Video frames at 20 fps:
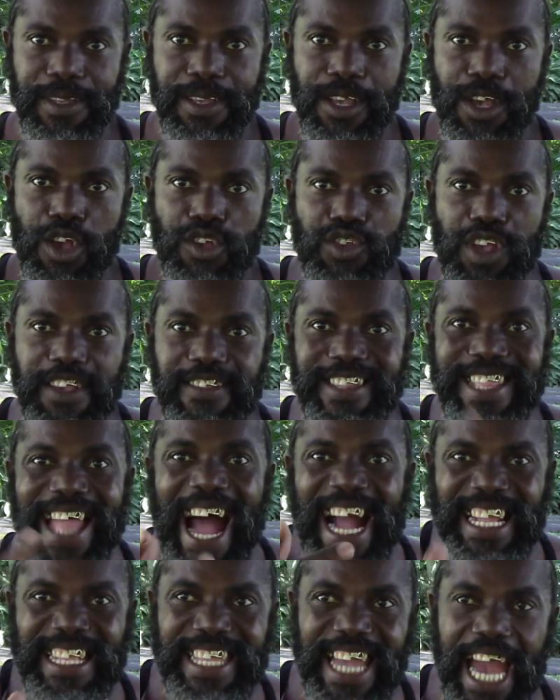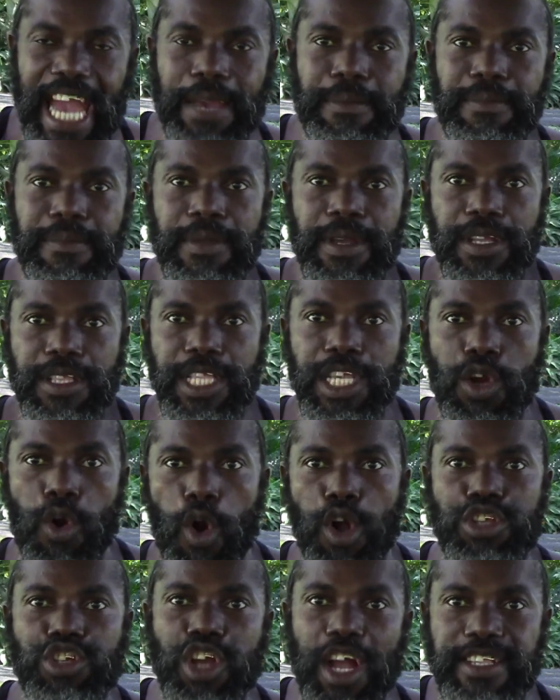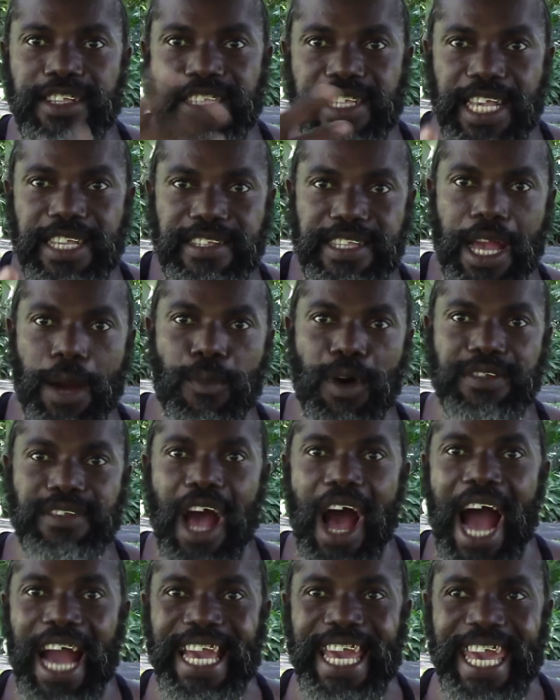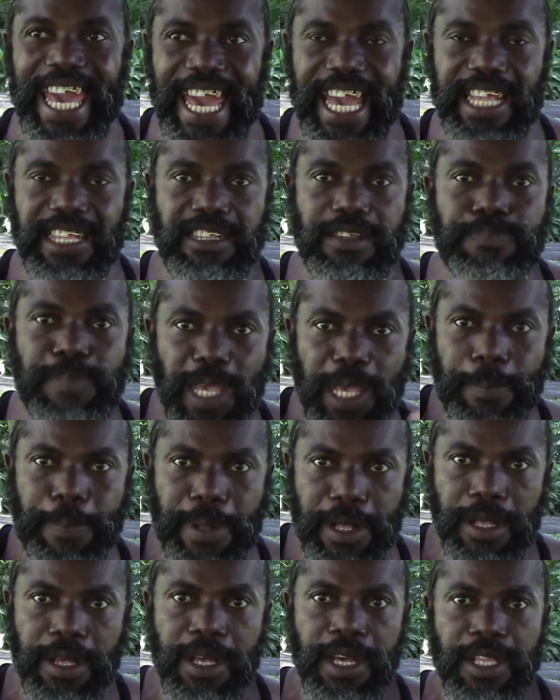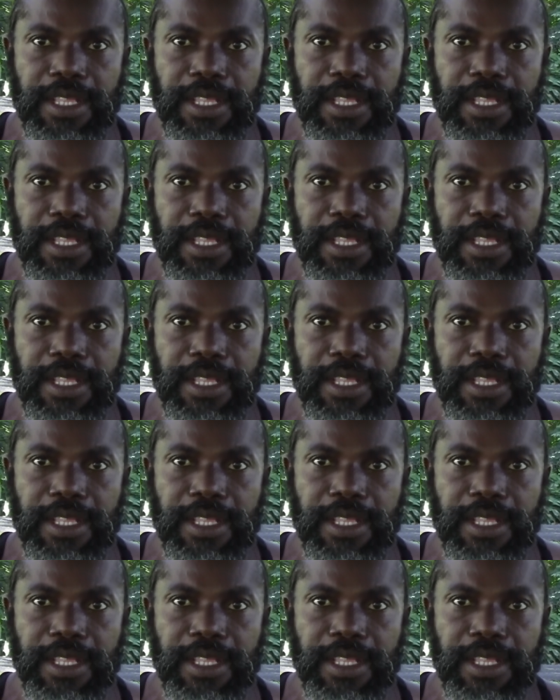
So it's a long time the whole church system was against people